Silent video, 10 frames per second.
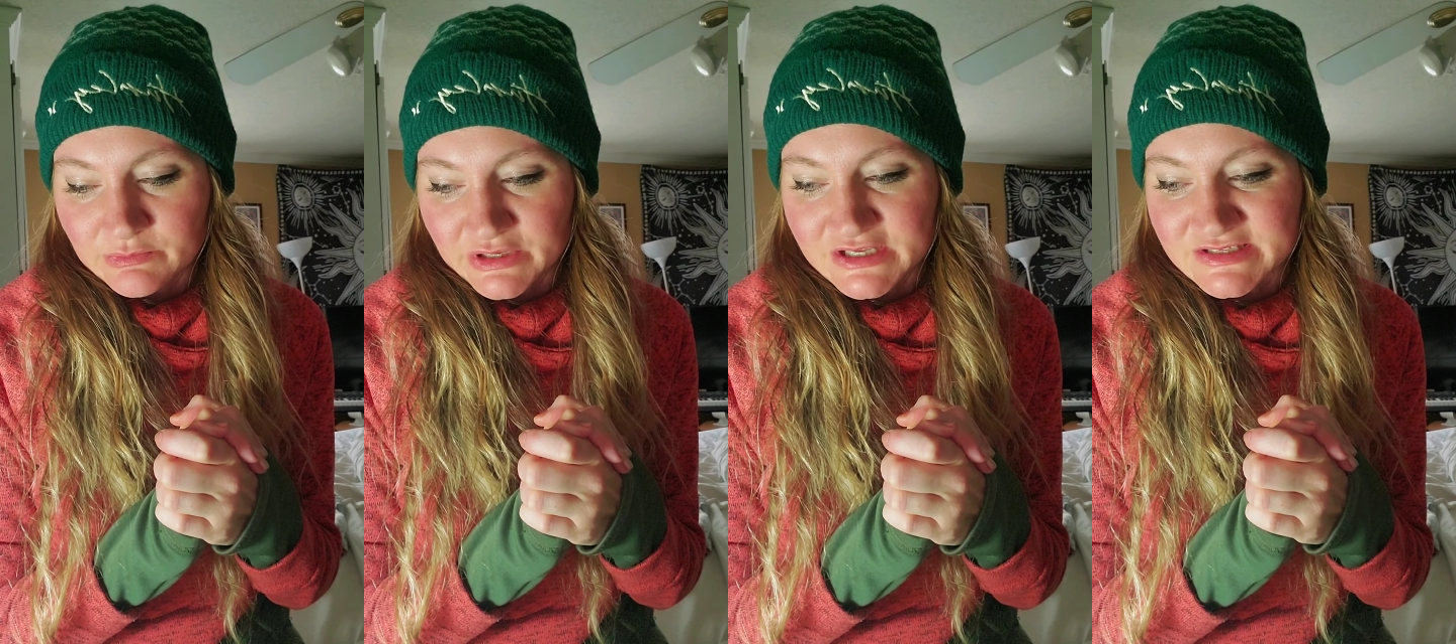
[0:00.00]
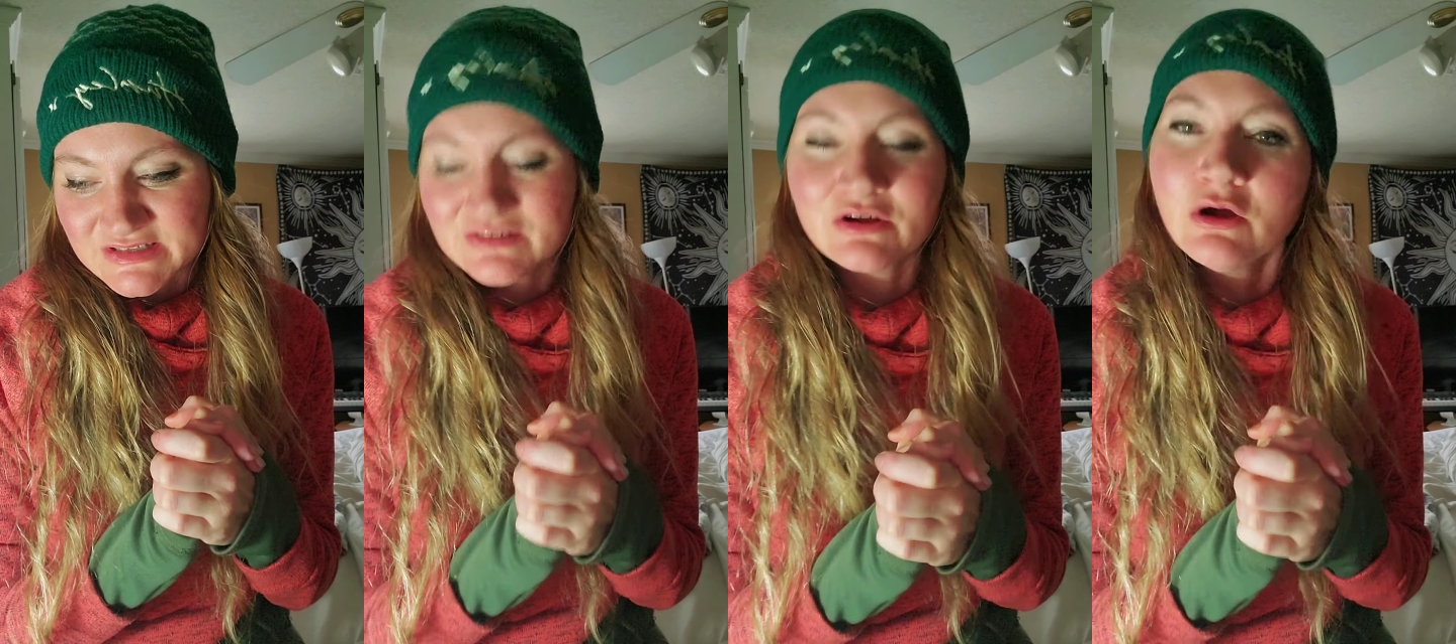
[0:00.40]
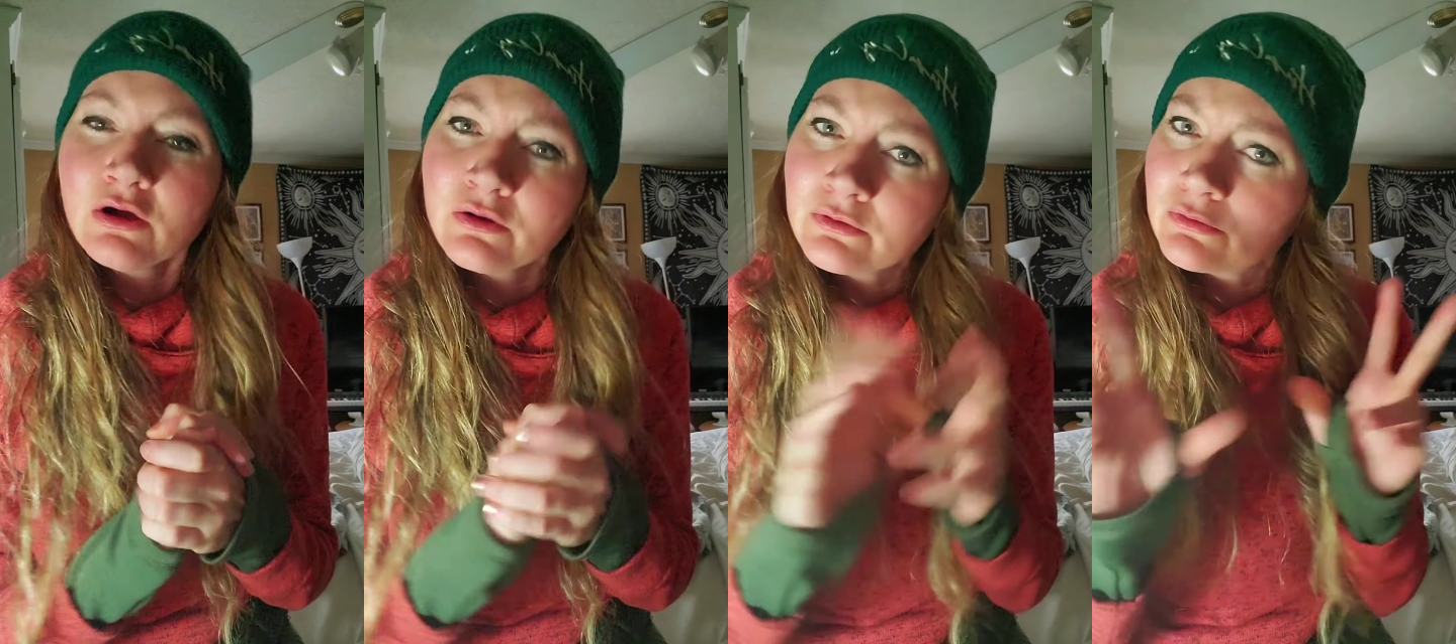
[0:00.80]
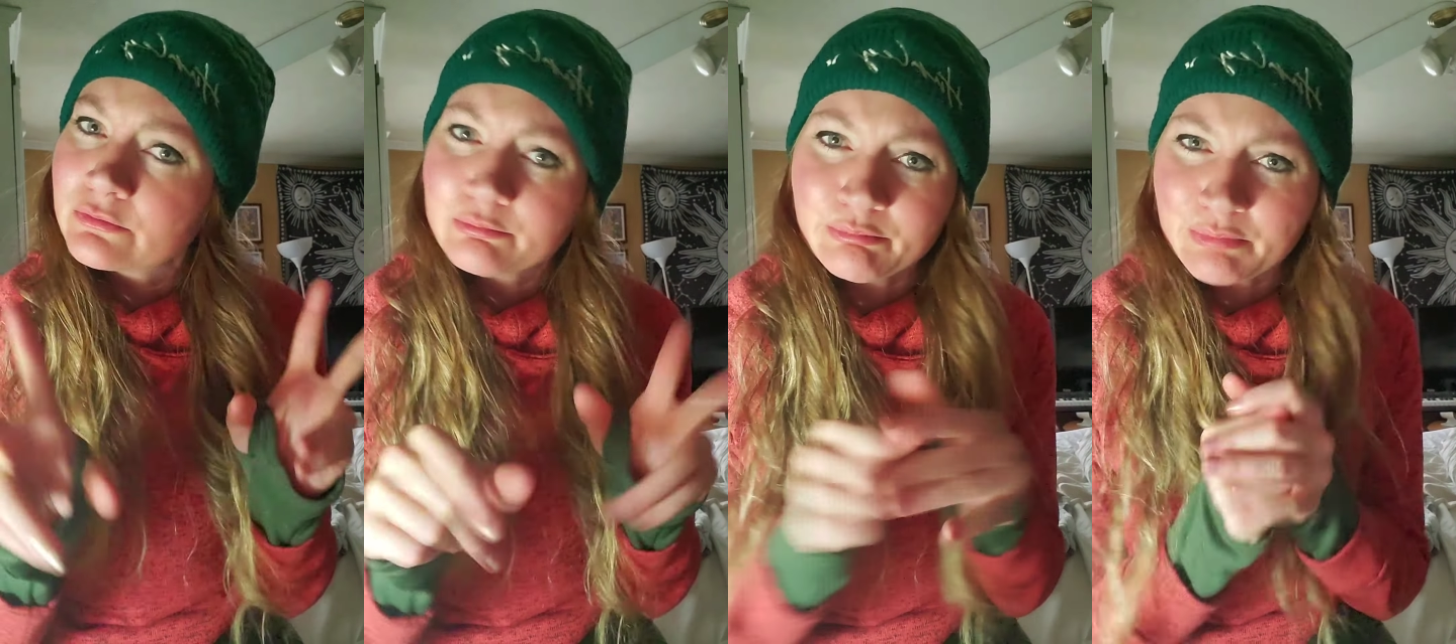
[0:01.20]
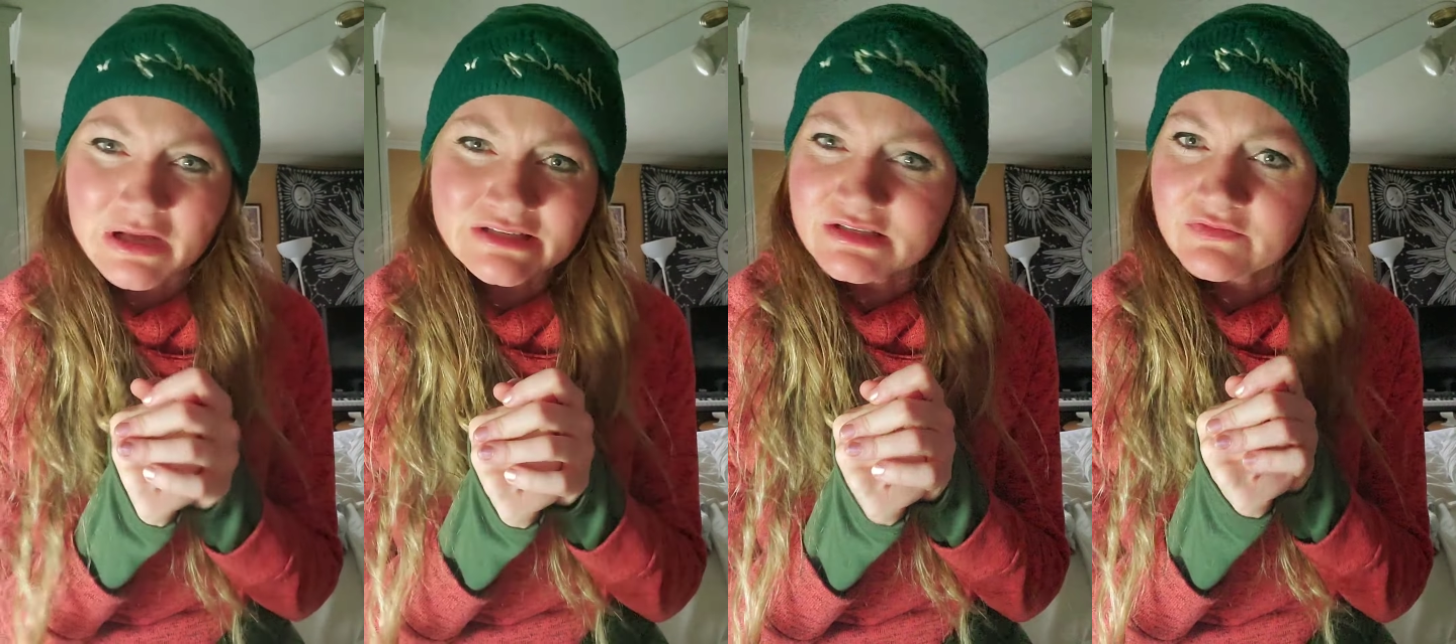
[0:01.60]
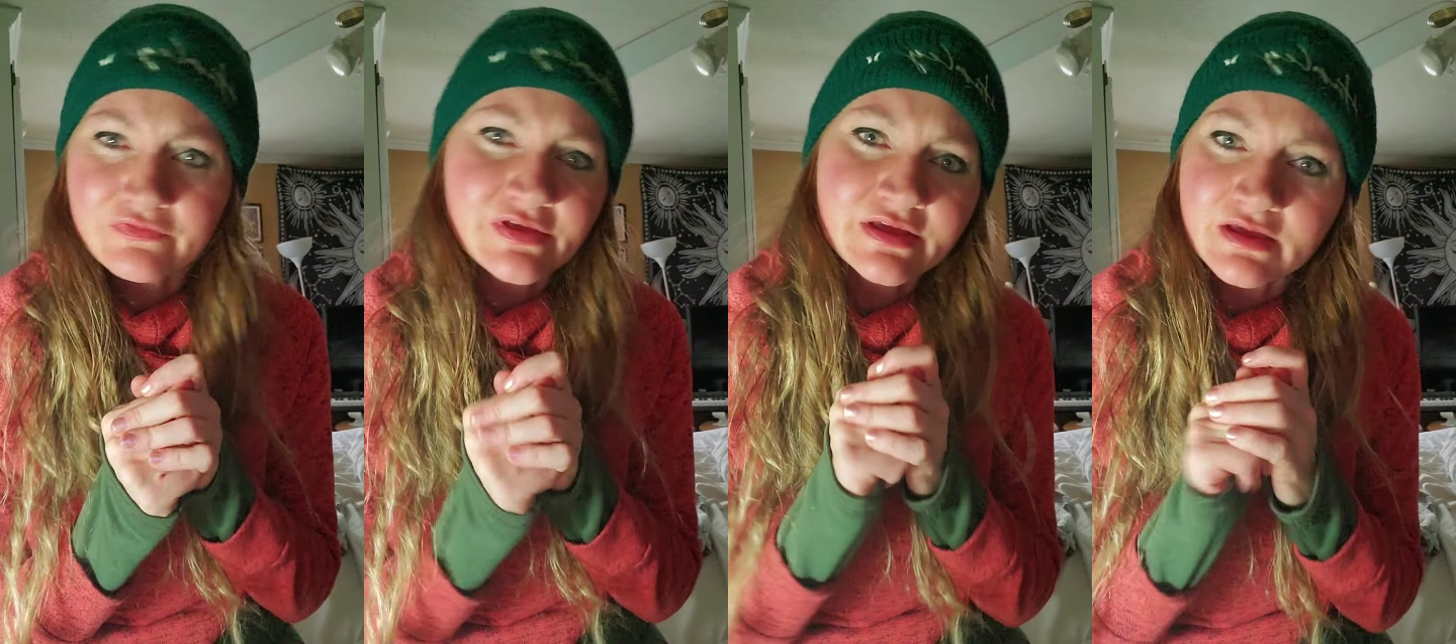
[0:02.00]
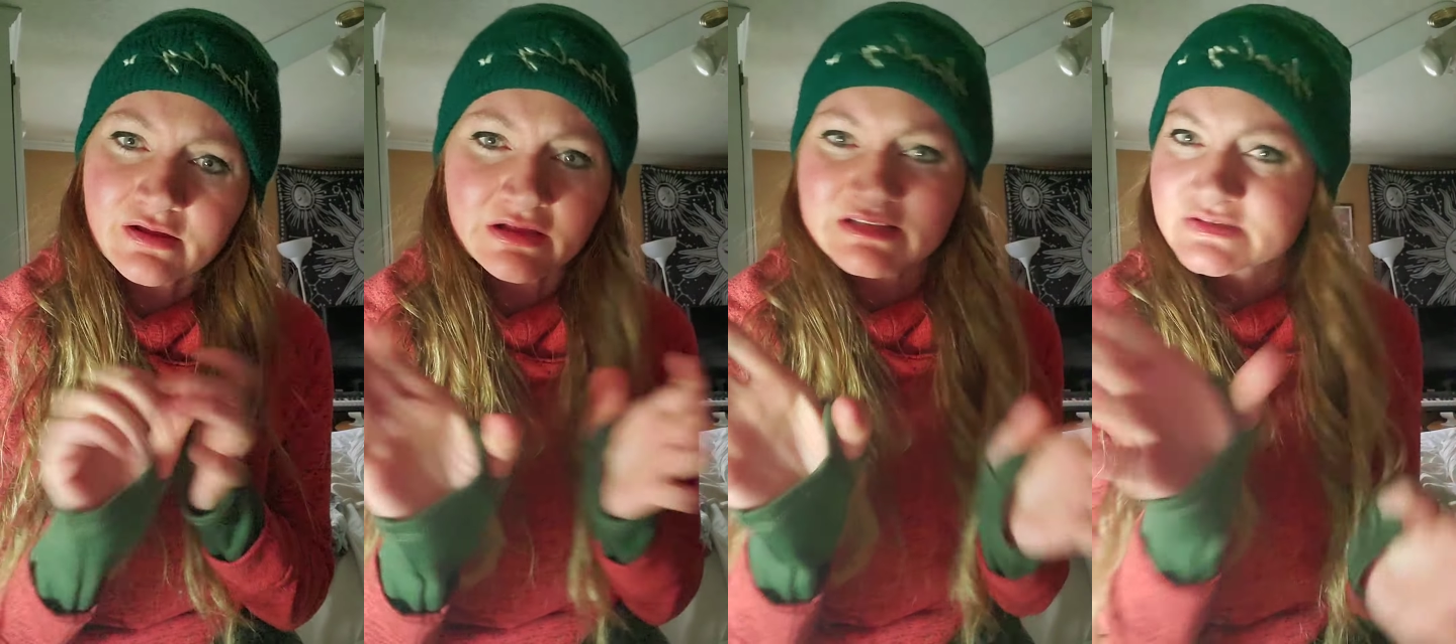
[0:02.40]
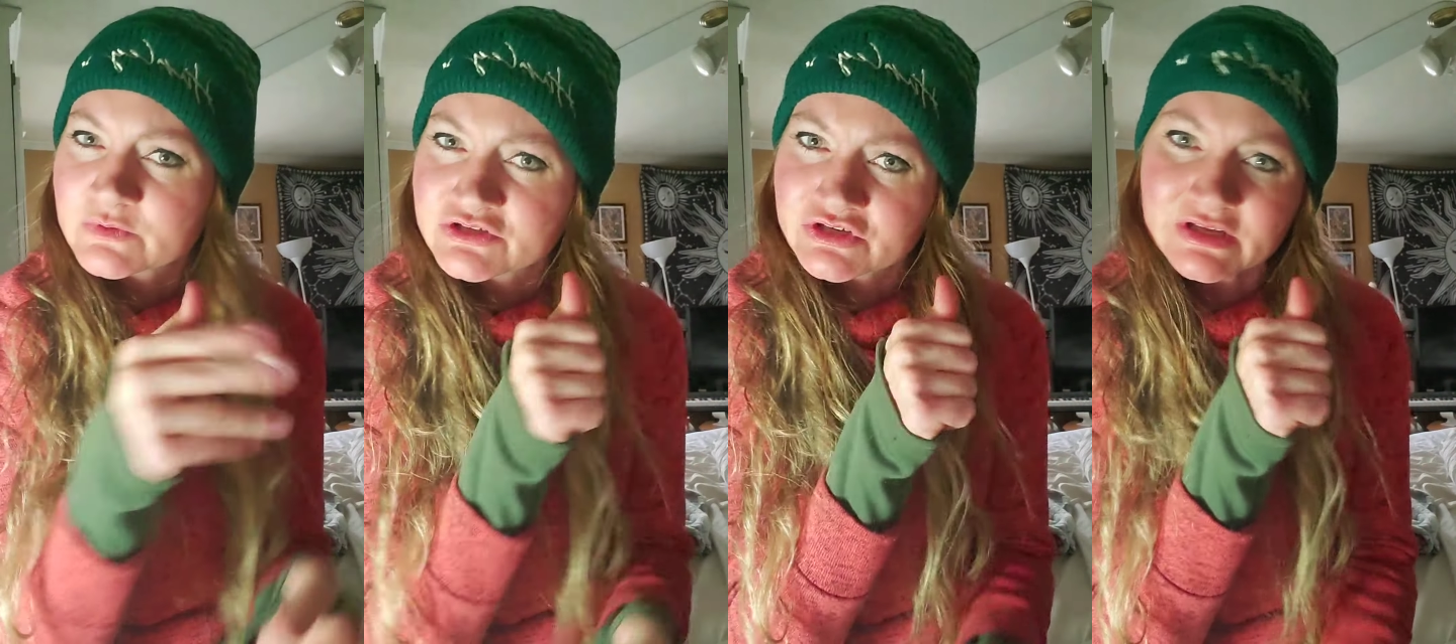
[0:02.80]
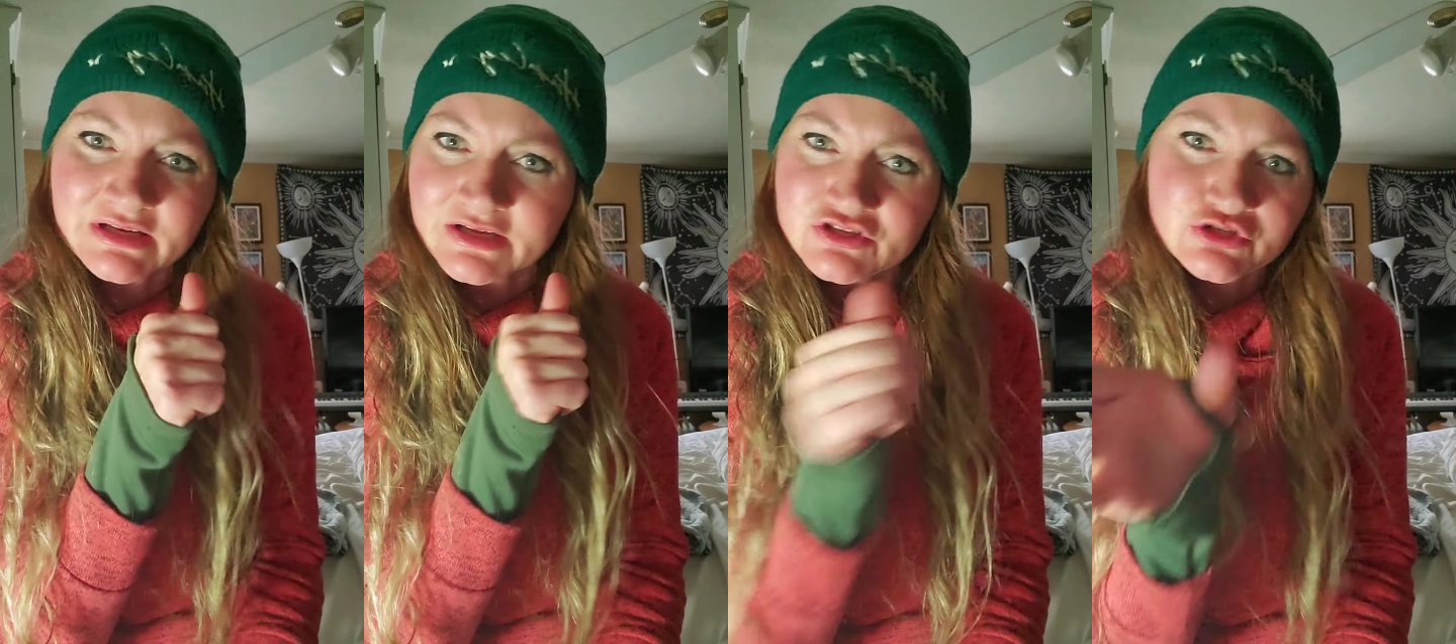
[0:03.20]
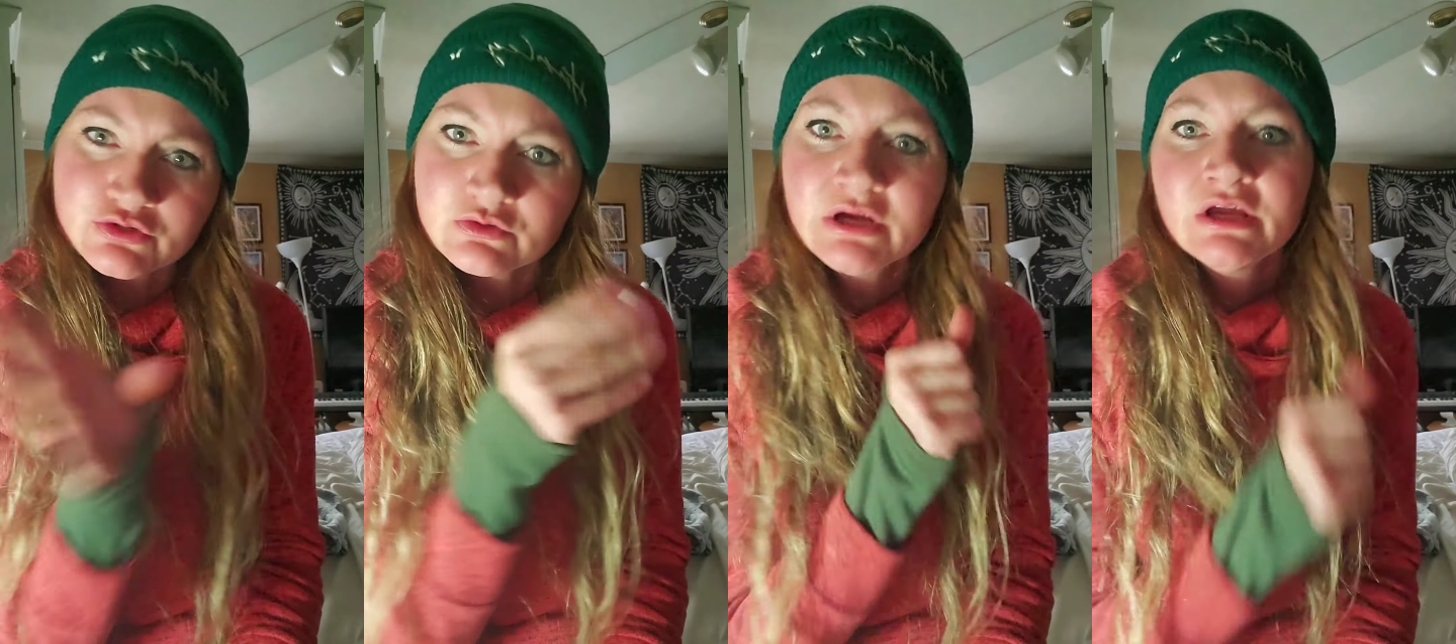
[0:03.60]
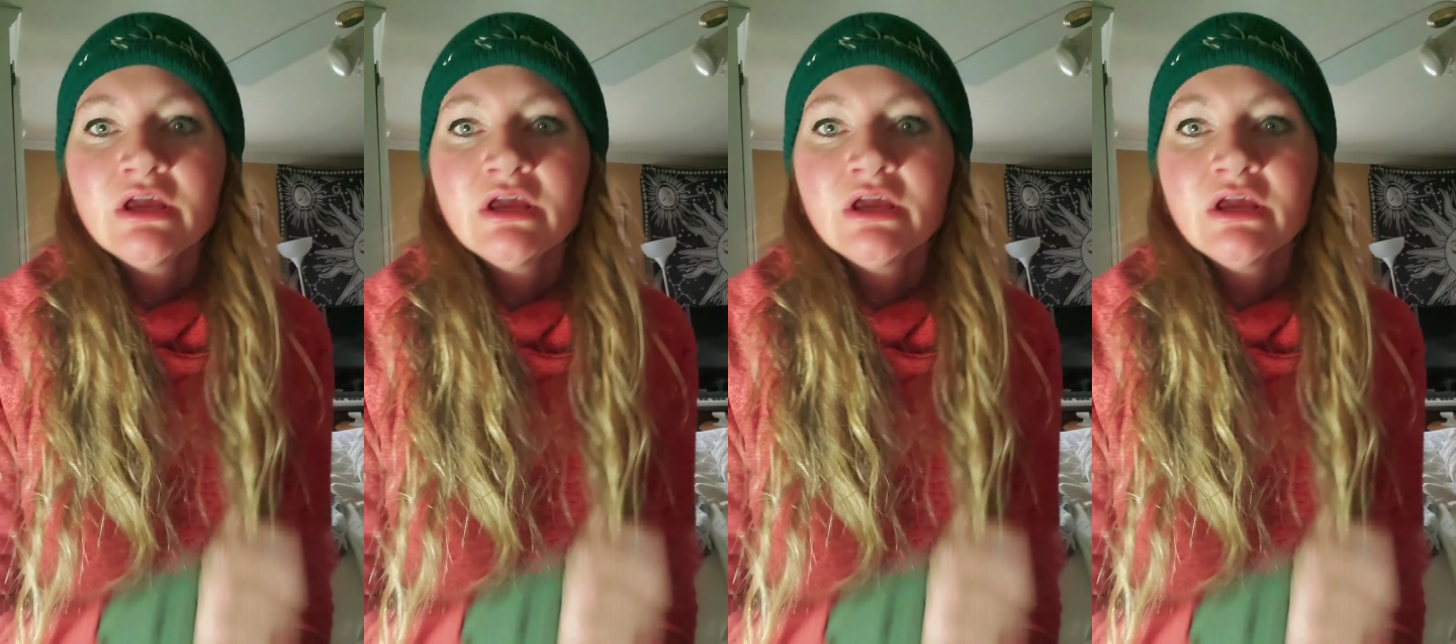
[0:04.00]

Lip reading: because, you know, oh, positive thinking, that's what's going to get you.